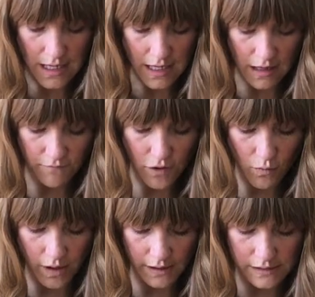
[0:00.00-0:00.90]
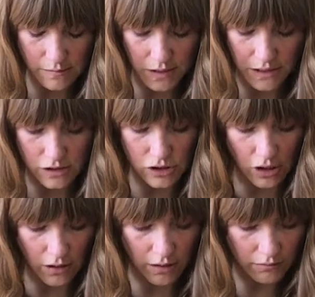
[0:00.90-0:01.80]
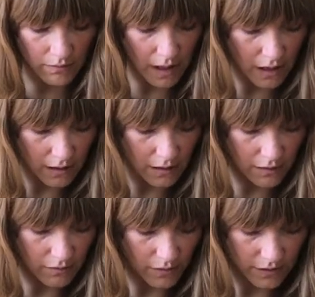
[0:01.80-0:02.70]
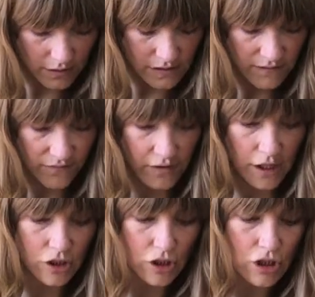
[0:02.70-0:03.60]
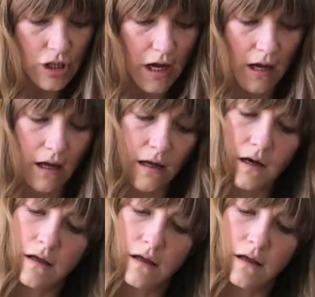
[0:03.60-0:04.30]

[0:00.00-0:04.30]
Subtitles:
If you want it to be a doll rug where there's fringe on